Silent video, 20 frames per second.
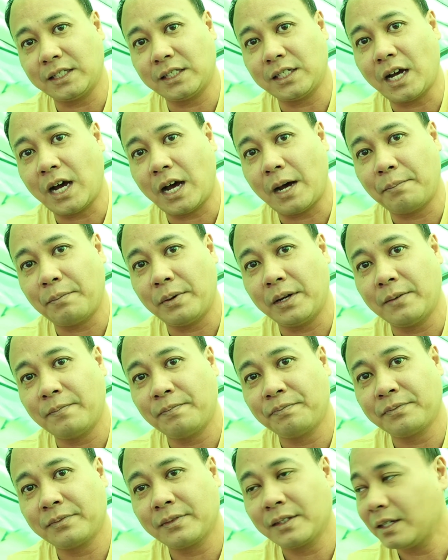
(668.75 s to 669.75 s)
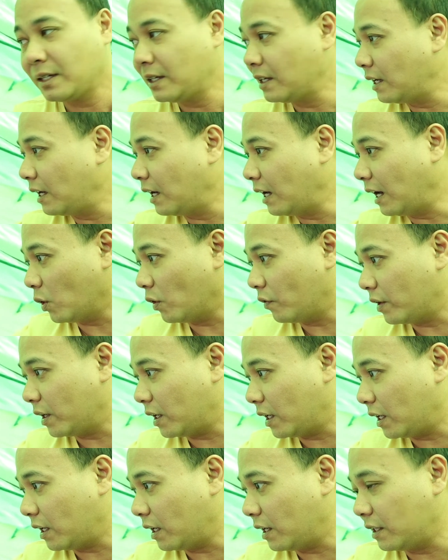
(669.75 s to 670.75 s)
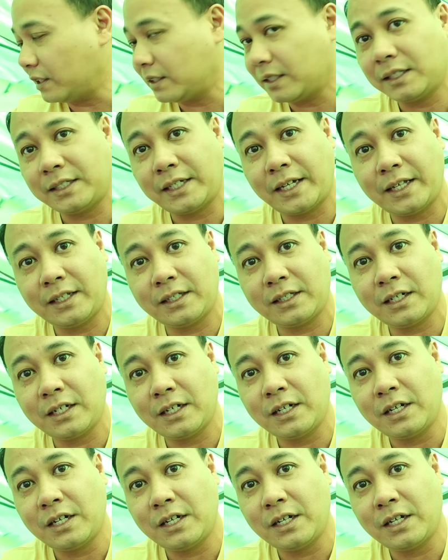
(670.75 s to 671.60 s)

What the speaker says: tarp over the tent,